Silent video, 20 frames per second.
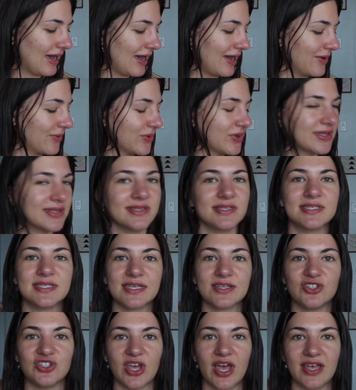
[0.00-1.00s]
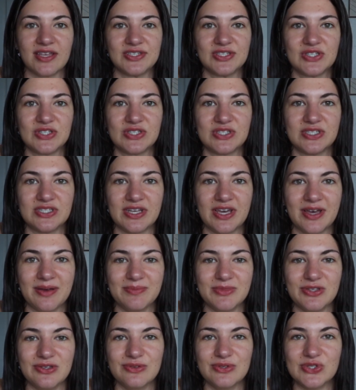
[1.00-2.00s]
I wouldn't suggest
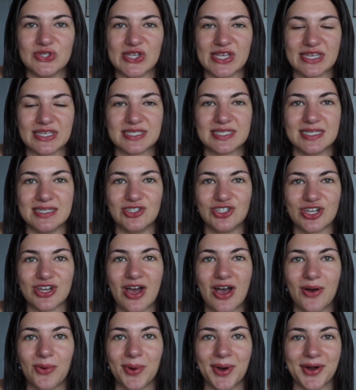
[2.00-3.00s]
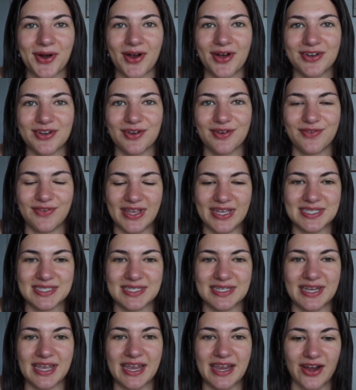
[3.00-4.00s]
using singeing hot water on your face
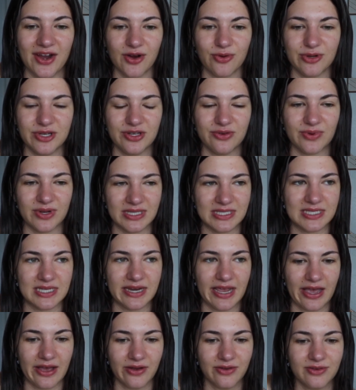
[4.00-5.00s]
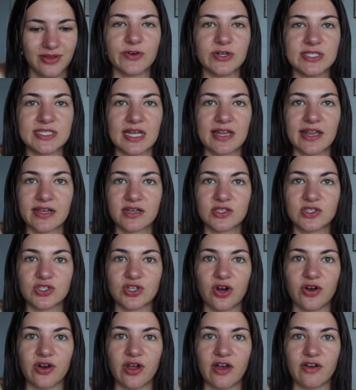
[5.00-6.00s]
and hair when you rinse it out. First, I like to
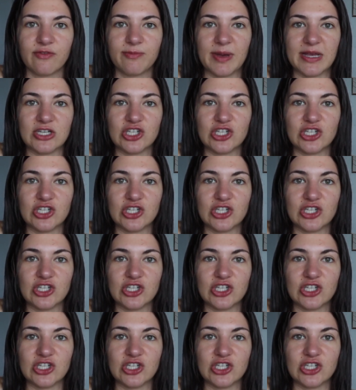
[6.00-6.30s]
start off by